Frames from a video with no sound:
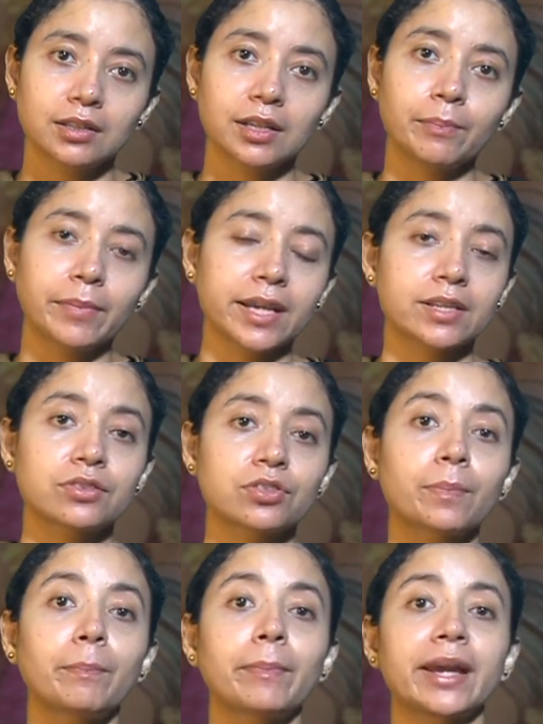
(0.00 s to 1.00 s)
the message
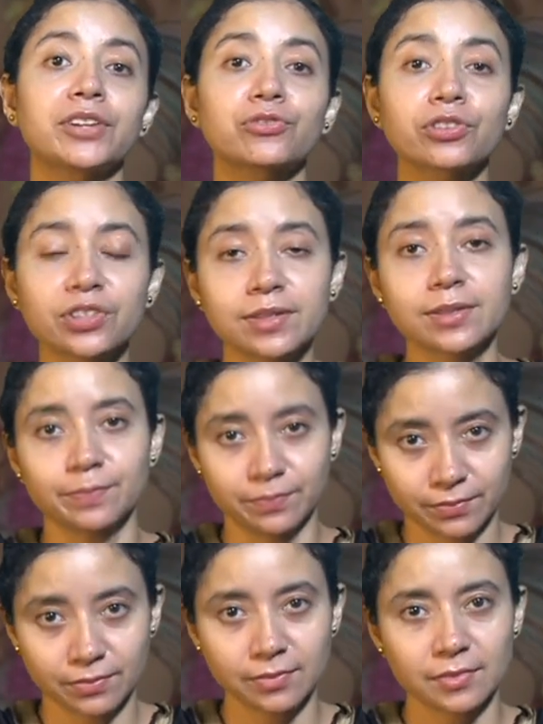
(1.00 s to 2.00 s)
of patriotism,
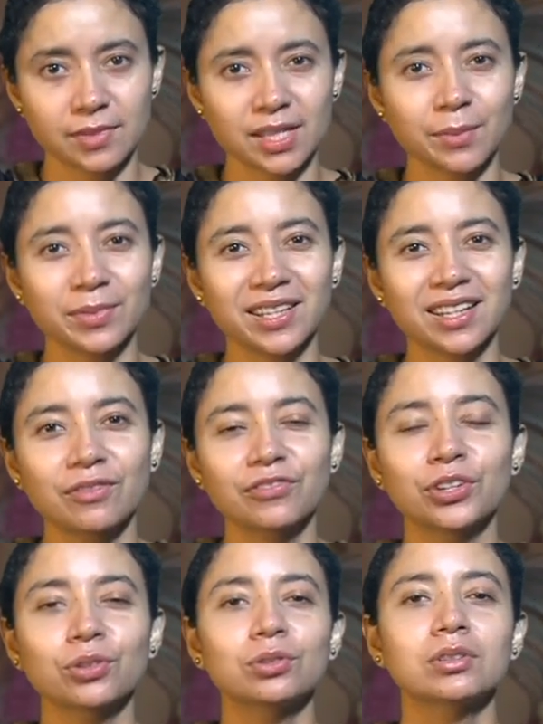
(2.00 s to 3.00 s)
something
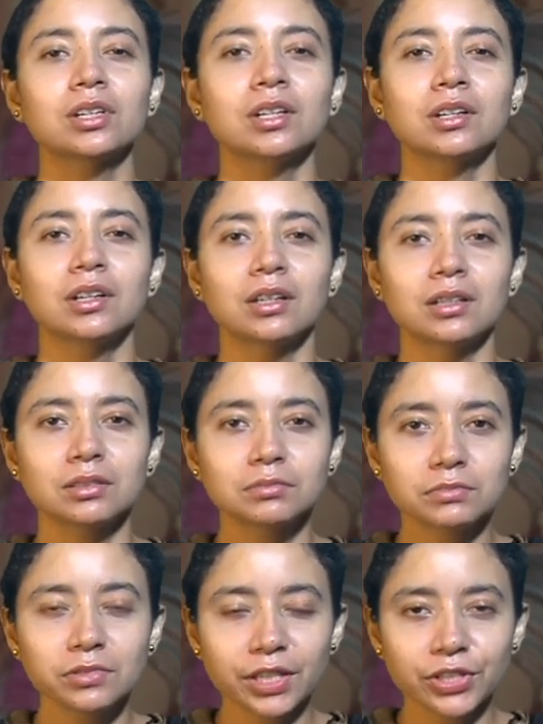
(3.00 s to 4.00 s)
of, you know, uh,
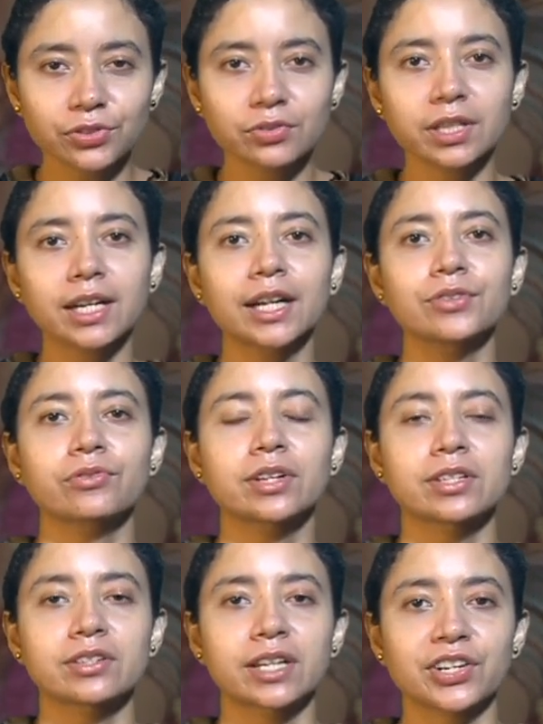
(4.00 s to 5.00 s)
related to the
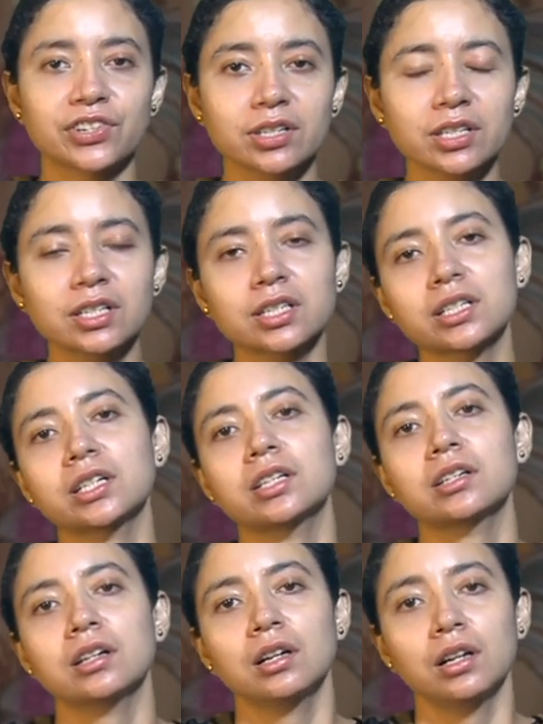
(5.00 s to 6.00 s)
country's
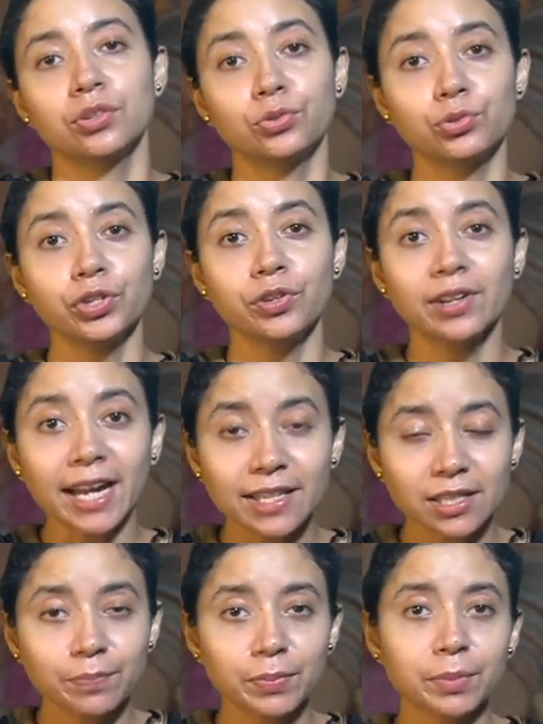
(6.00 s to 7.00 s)
nationality, to
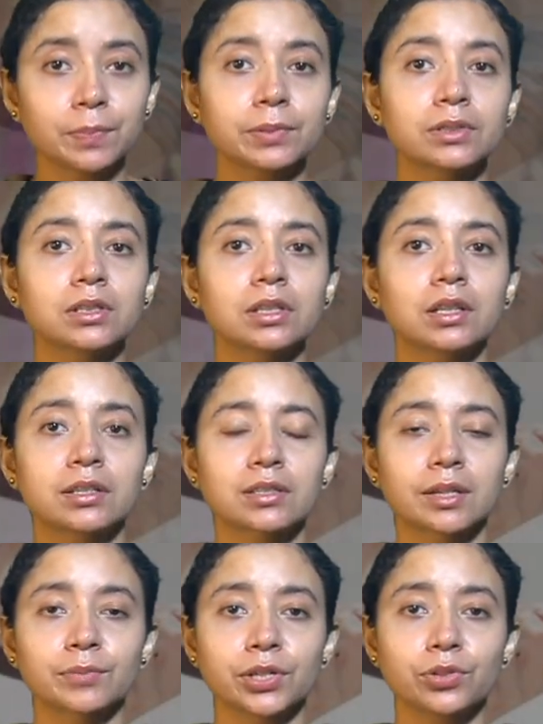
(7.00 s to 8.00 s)
unite the people,
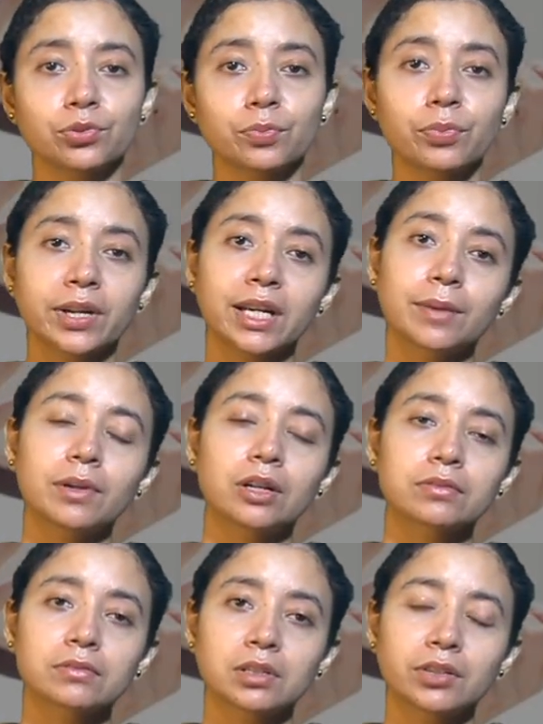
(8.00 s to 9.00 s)
something to bring
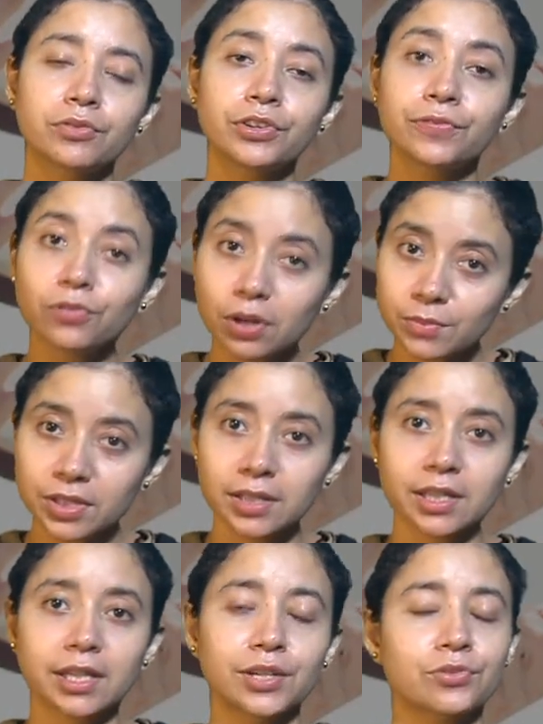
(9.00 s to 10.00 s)
about reforms in
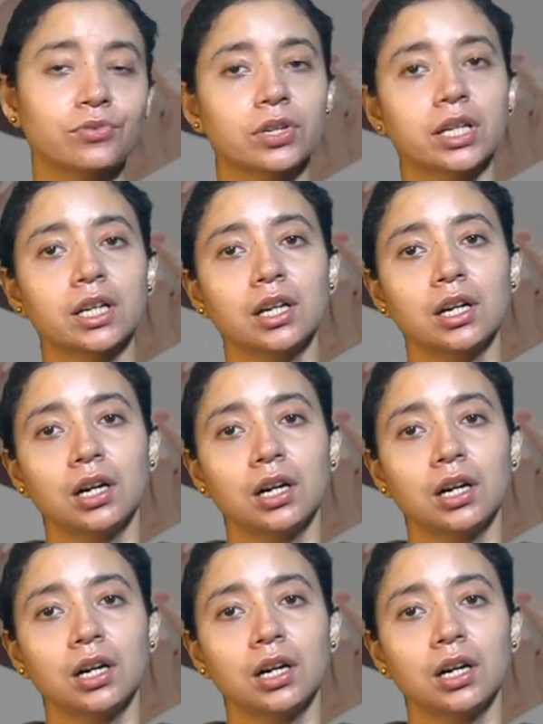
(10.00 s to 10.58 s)
the country,